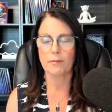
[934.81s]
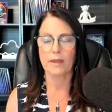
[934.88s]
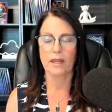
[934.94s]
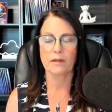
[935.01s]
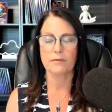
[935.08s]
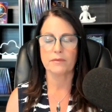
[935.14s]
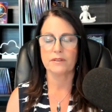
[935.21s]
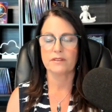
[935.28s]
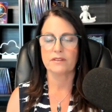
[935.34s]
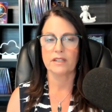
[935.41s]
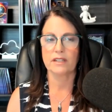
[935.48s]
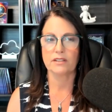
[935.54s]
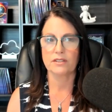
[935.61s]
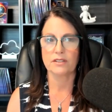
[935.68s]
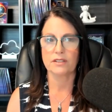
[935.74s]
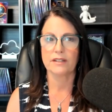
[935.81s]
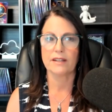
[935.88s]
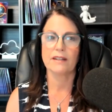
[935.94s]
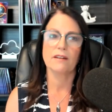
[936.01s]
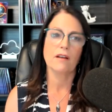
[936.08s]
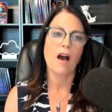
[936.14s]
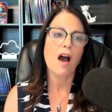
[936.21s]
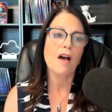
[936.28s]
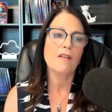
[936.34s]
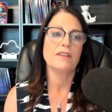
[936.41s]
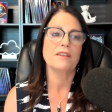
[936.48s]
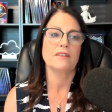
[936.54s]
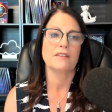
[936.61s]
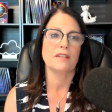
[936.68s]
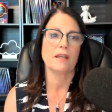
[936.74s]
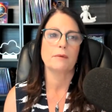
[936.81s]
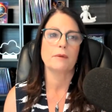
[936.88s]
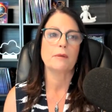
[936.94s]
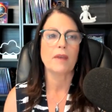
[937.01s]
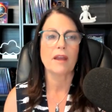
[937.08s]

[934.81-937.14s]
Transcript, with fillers: manifestation and obviously i mean